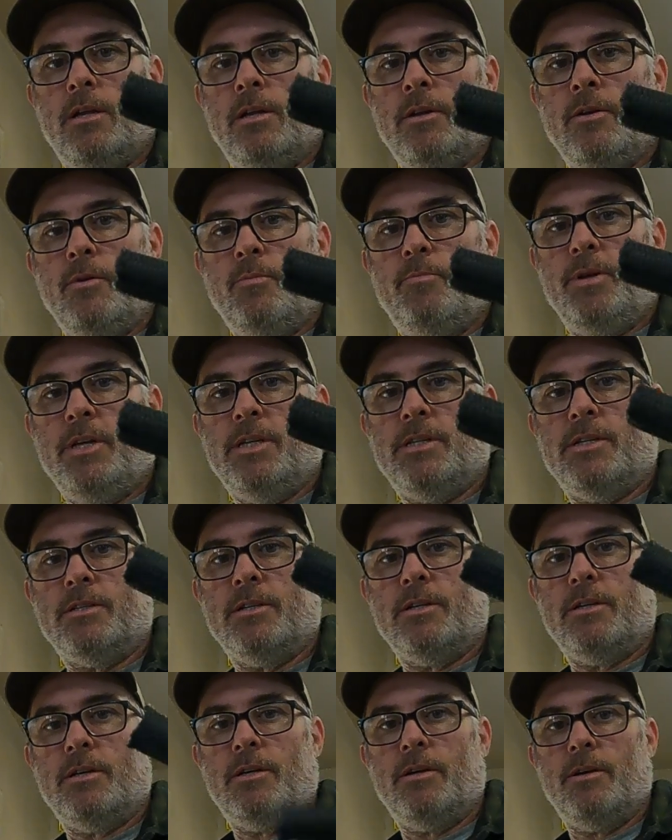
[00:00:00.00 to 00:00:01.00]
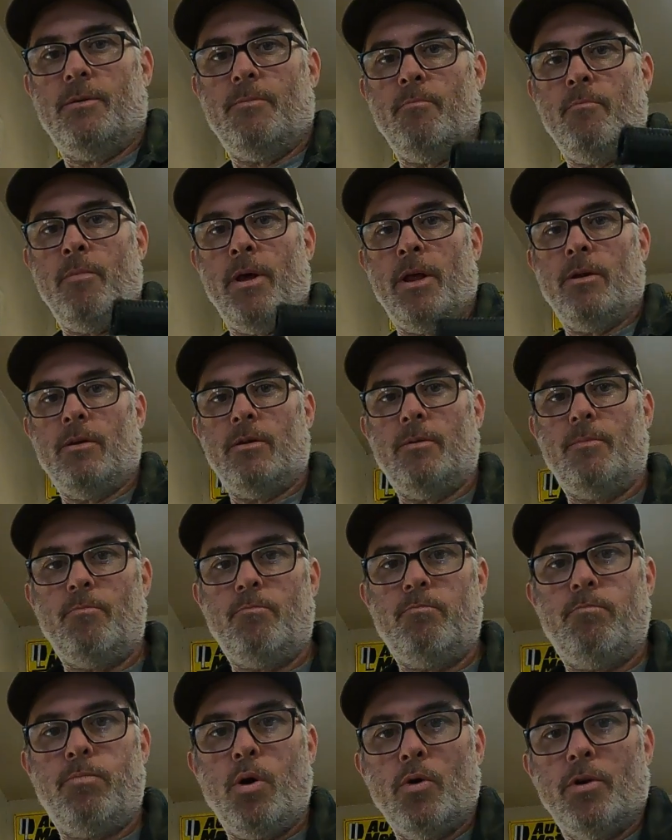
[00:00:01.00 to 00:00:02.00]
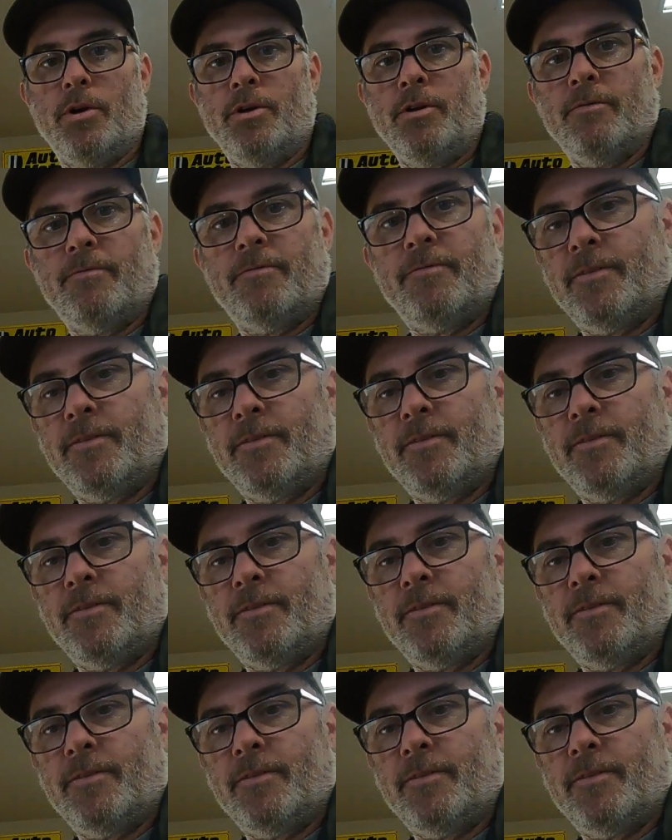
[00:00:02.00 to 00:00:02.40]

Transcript: little pieces of metal poking your